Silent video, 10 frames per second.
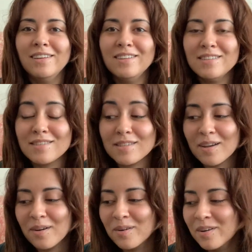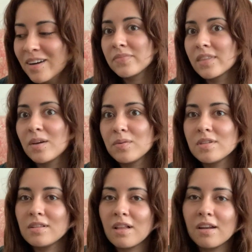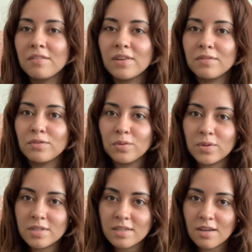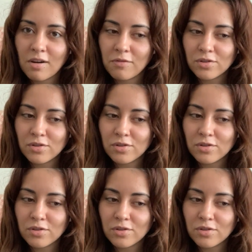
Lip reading: So there was a lot of influence there for